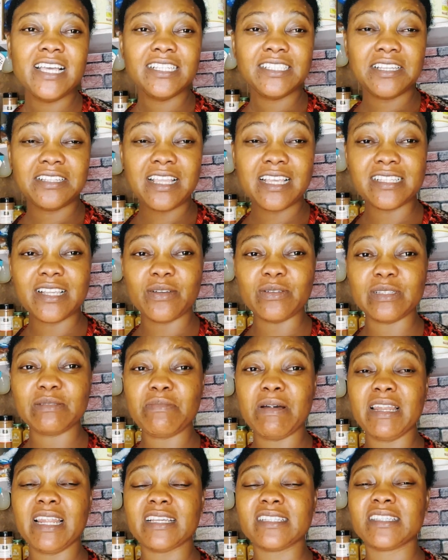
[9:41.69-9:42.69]
Sometimes I'll
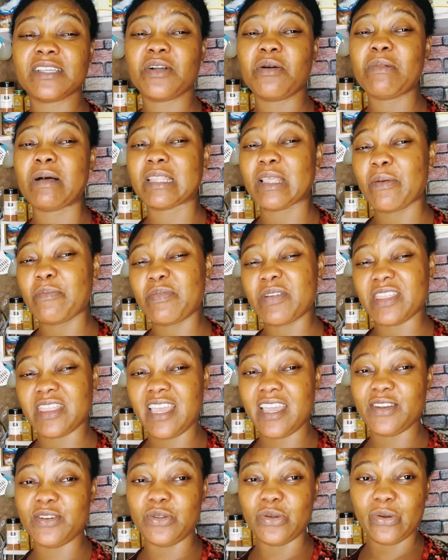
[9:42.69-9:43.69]
smile and still come out and
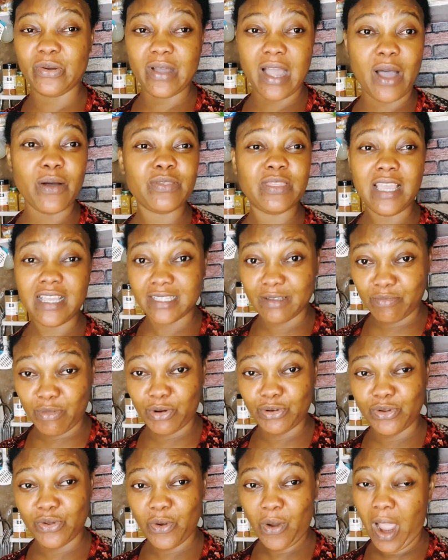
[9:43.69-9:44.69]
pretend though. I'll take the
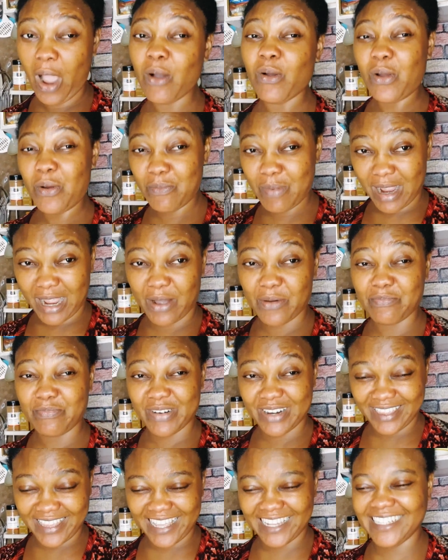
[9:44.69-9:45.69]
money. I'll come back and
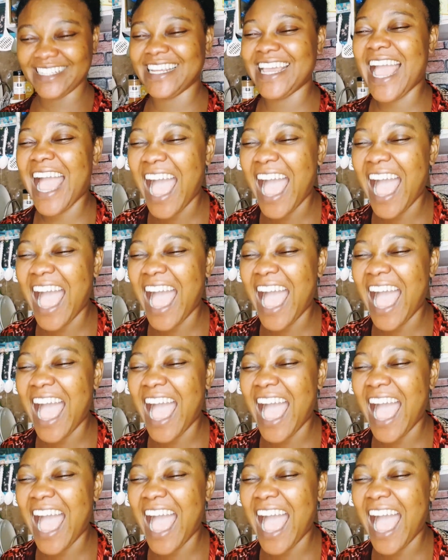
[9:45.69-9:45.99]
pretend.